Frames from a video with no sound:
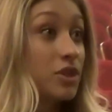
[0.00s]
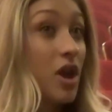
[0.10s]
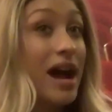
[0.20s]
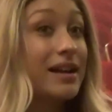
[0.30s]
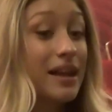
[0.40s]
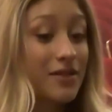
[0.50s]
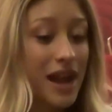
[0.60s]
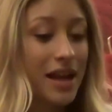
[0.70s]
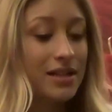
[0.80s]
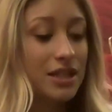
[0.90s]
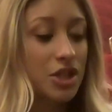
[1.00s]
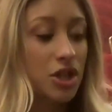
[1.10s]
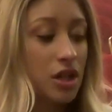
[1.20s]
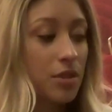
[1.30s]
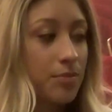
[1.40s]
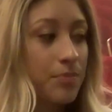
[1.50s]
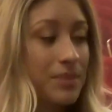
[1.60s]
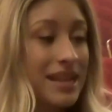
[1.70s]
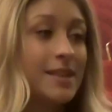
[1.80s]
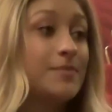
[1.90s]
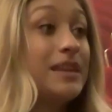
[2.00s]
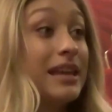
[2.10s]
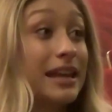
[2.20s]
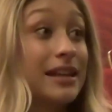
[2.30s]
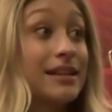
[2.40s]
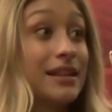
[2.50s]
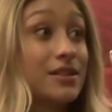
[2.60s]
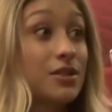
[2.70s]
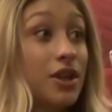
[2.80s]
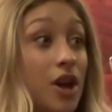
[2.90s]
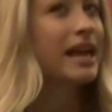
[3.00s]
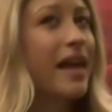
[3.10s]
So I never had a seizure besides being in a dance studio.